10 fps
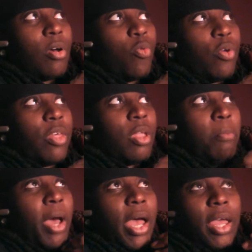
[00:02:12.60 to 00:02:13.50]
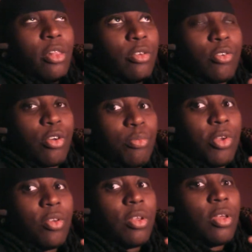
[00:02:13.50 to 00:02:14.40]
within my little
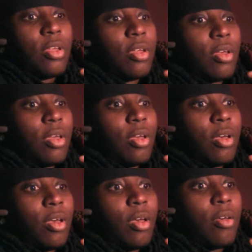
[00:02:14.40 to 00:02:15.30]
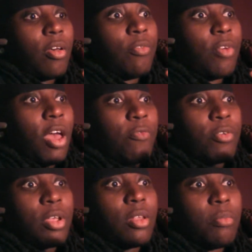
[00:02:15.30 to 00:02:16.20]
community of
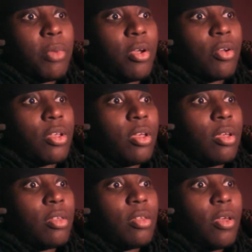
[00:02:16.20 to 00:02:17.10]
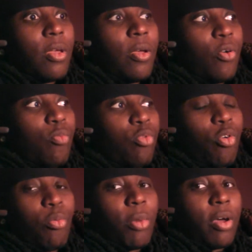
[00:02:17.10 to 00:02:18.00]
African American
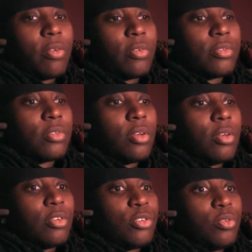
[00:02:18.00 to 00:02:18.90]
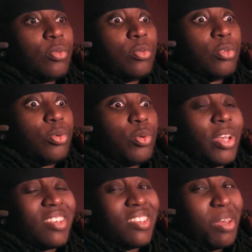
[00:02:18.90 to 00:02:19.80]
role models to
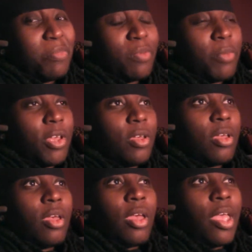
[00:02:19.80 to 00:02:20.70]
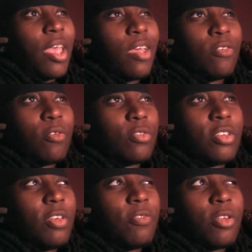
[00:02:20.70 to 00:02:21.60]
accept me, and or to
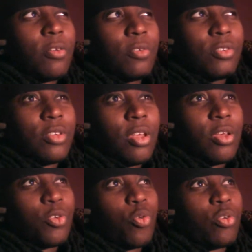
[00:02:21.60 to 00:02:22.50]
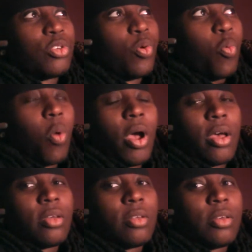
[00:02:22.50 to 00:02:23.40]
even understand, or to
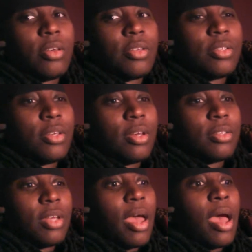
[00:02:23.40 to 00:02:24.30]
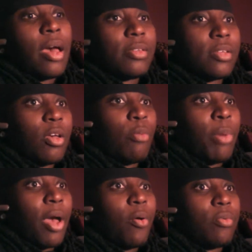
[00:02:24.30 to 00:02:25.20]
want to ask
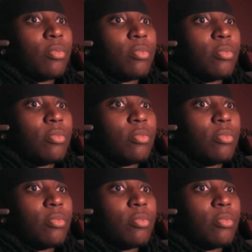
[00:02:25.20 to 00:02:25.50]
about,